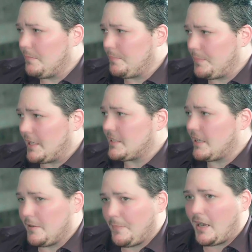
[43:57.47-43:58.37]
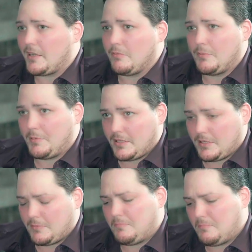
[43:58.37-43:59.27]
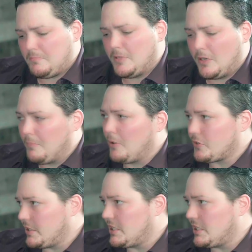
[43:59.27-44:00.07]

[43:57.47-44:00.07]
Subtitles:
Planetary body would be, mostly